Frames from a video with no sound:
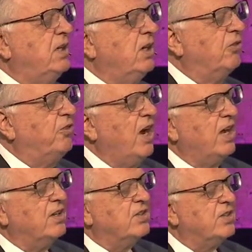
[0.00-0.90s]
Dear
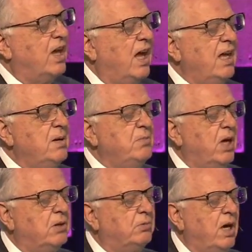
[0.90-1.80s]
friends, I am
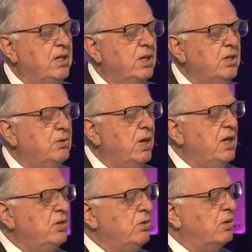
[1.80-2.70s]
not writing you
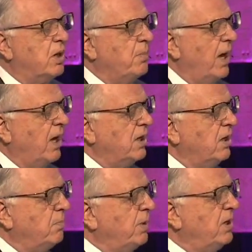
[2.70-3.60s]
a new
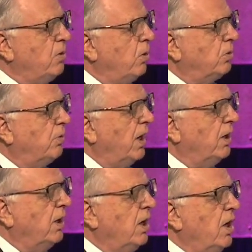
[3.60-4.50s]
command, but an old
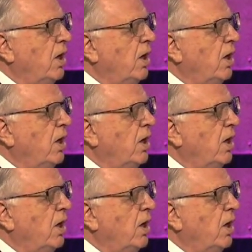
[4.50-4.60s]
one,